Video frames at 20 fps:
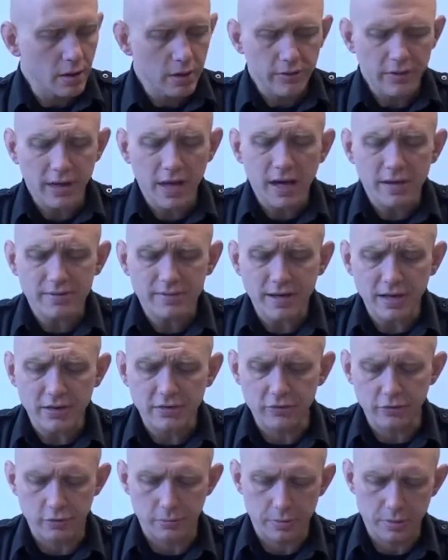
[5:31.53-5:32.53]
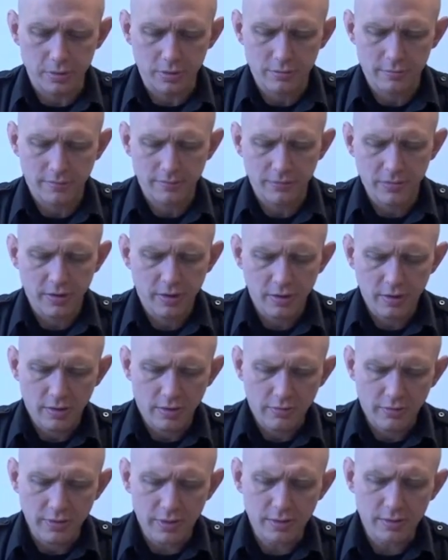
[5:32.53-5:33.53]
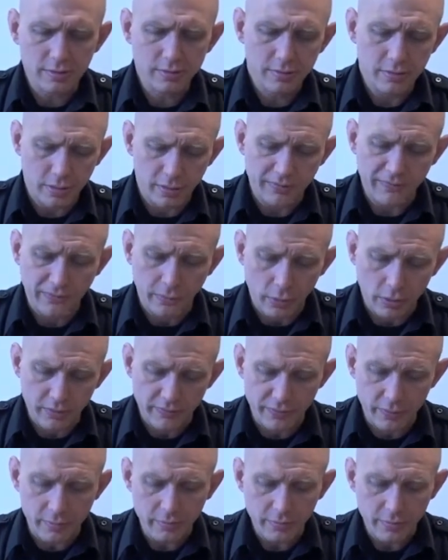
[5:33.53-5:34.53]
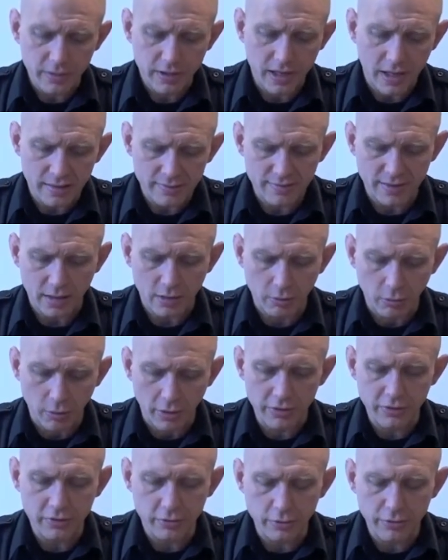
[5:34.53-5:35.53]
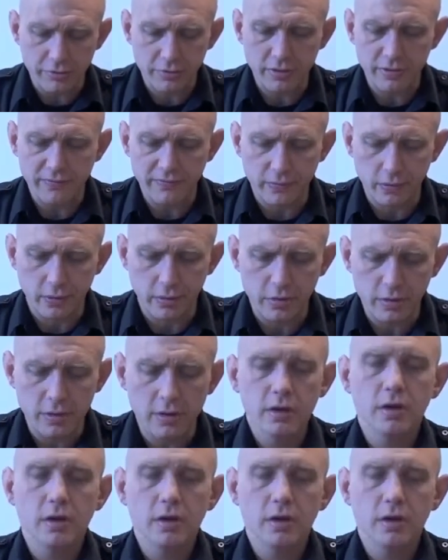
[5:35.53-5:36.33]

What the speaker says: The gas tech tubes. There are 4 of them, gas tech 1, 2, 3, 4.